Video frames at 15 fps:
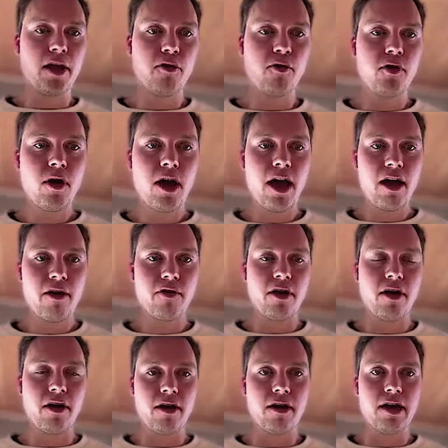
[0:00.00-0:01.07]
if you have
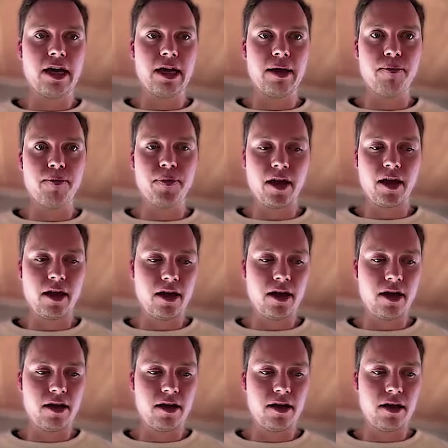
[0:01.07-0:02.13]

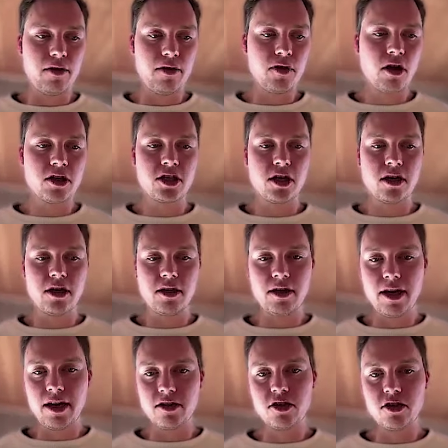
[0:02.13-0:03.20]
if you launch a
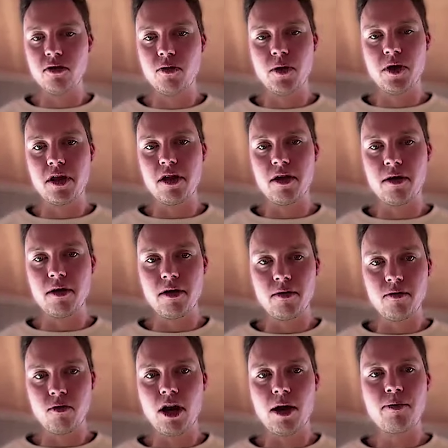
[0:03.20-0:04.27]
layer two with a
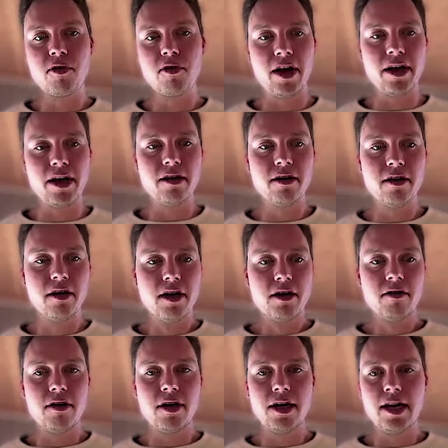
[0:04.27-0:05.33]
rollup provider,
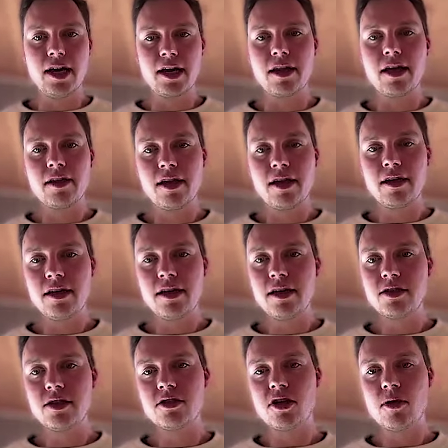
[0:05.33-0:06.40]
right? Like it
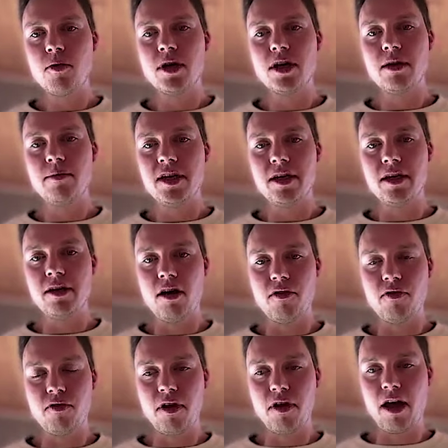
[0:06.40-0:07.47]
is somewhat limited
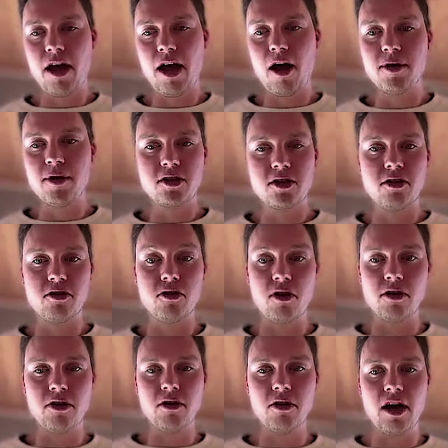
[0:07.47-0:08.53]
of how much
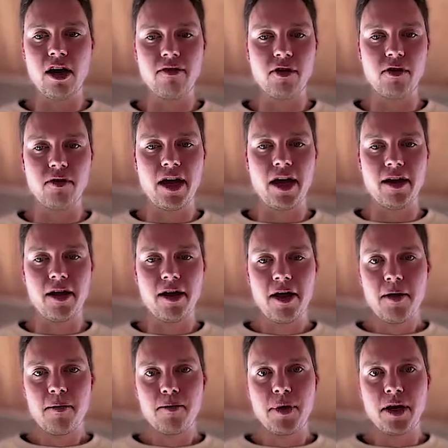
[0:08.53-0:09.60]
control you have over that.
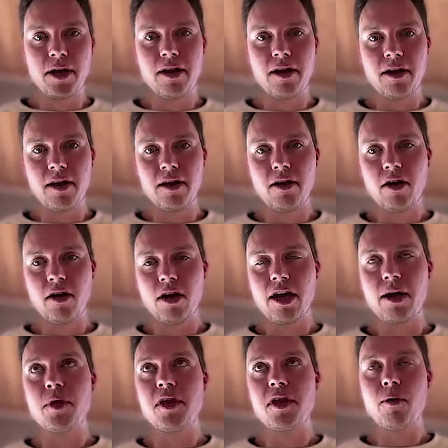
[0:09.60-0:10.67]
But
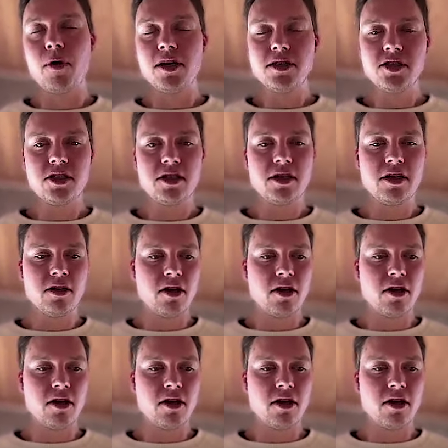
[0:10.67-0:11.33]
like with L1s,